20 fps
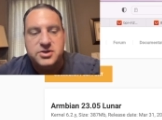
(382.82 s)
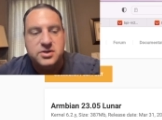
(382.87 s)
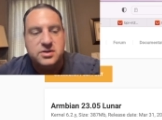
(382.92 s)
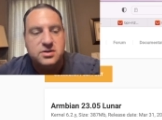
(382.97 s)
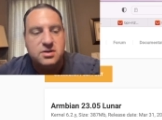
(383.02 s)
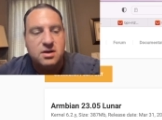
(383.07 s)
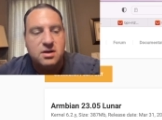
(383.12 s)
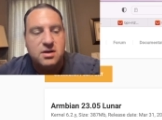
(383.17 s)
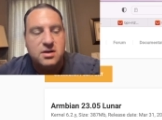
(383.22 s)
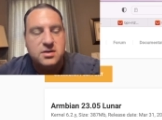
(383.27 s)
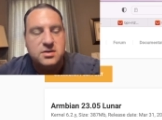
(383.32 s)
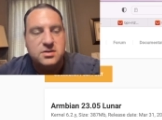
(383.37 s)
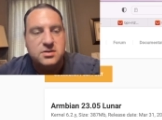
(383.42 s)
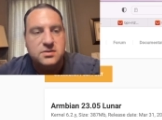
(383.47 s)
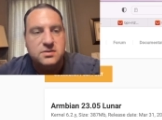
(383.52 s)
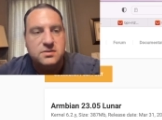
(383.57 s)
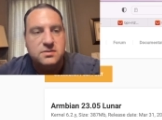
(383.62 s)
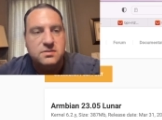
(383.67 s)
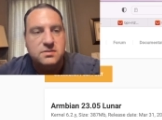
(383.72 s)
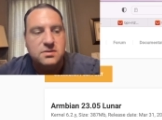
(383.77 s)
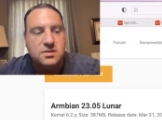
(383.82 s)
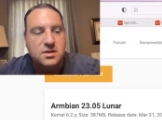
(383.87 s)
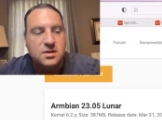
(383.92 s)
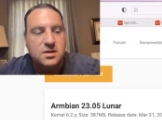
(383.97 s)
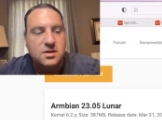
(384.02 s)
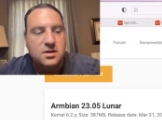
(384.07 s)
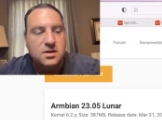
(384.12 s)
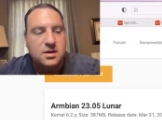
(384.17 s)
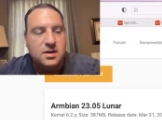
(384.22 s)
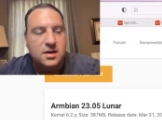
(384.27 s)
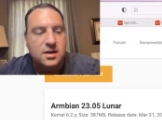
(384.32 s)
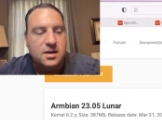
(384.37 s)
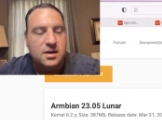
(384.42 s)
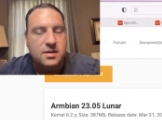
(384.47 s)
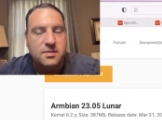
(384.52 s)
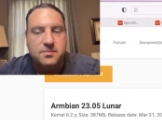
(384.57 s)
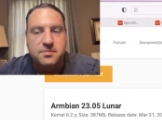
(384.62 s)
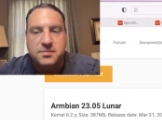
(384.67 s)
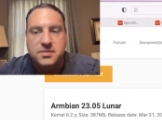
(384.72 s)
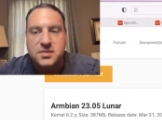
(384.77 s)
it onto
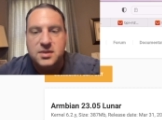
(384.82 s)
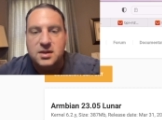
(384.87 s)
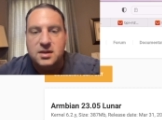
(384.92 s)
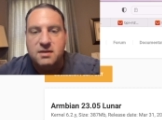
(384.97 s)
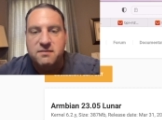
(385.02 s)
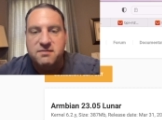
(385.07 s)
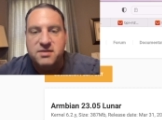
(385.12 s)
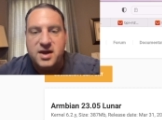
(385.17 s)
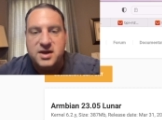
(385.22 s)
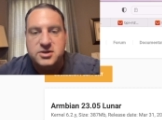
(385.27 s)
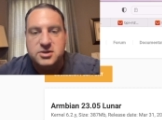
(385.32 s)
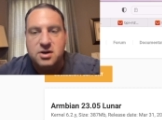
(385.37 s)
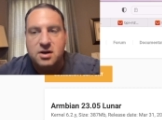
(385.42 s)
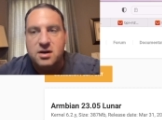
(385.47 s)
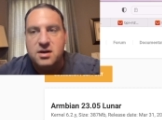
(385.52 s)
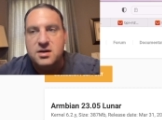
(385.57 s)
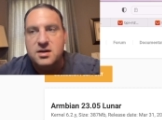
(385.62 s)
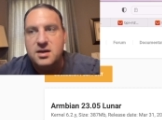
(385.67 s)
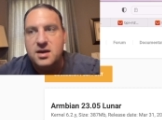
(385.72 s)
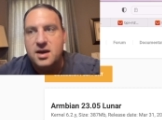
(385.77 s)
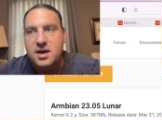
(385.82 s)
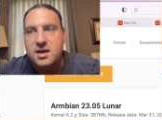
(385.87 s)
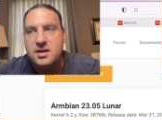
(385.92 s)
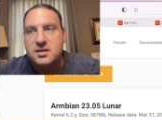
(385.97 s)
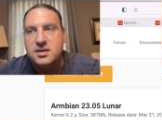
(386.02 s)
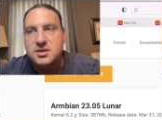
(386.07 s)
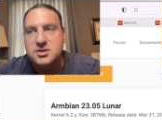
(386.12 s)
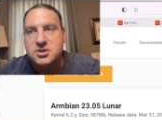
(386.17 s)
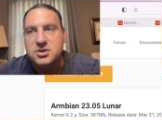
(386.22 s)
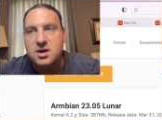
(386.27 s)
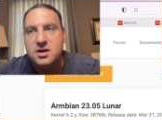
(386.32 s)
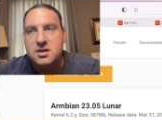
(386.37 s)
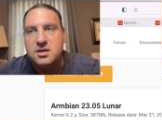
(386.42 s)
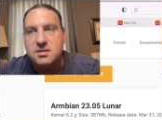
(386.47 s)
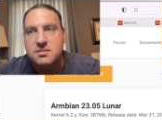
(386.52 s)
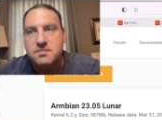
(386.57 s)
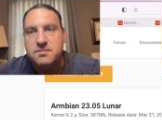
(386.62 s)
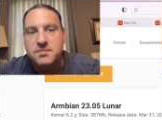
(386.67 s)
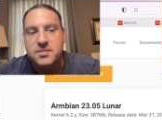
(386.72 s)
um, a flash card and get started.